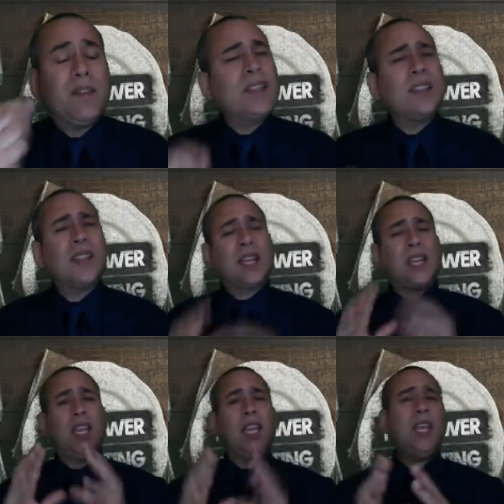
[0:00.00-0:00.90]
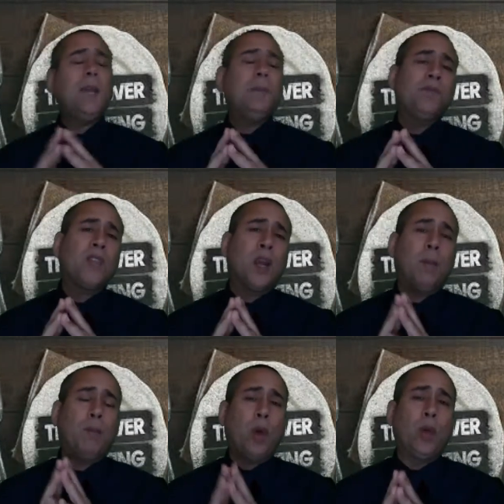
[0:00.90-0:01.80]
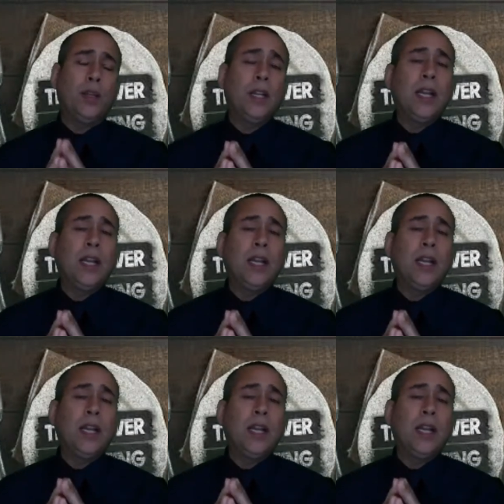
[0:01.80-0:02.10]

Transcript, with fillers: This is a key component.